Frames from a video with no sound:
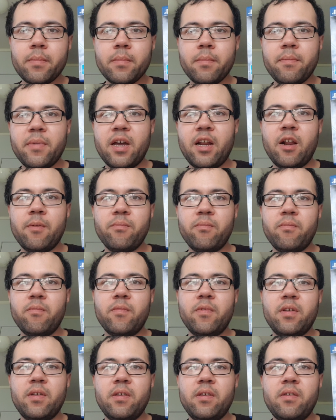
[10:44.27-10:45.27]
but
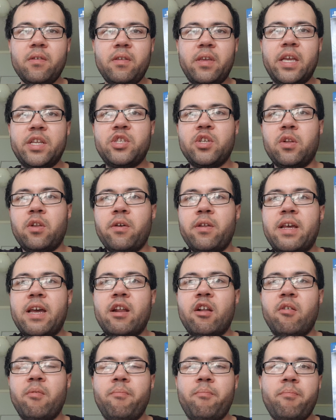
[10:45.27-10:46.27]
you have to learn how
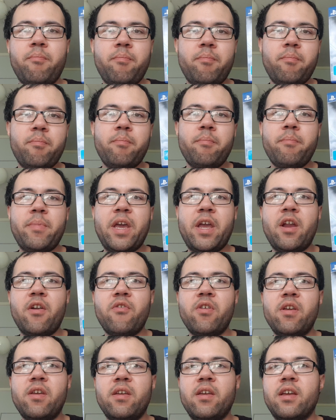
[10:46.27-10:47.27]
to
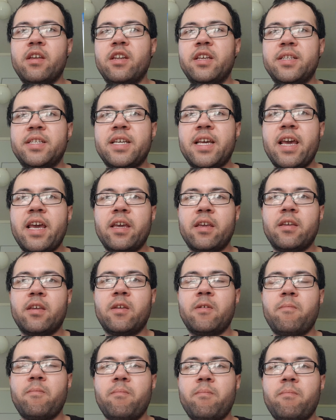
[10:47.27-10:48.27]
parry and attack,
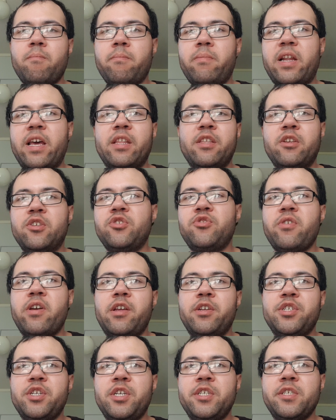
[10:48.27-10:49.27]
plan your
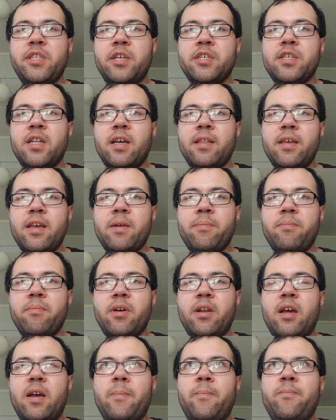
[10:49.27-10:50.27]
strategies, things like that.
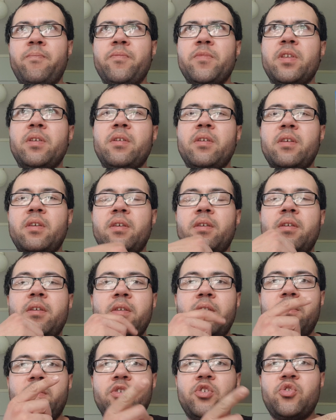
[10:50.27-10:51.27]
But
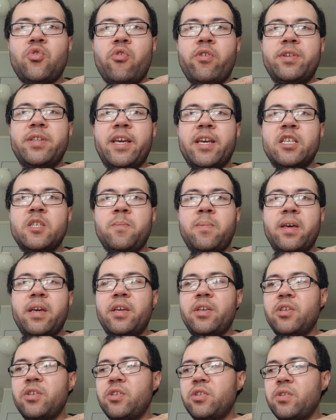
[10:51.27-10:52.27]
the story takes
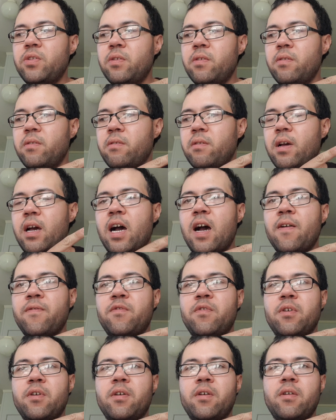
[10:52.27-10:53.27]
place
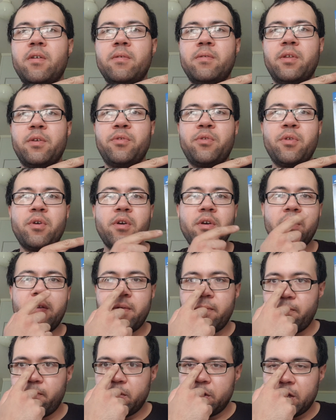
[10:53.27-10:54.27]
after the third
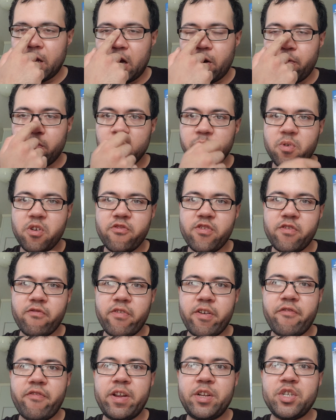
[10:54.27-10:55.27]
Star Wars movie,
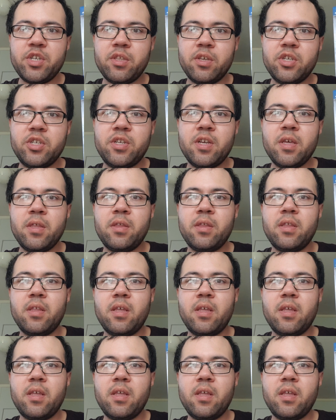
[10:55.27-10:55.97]
Revenge of the Sith,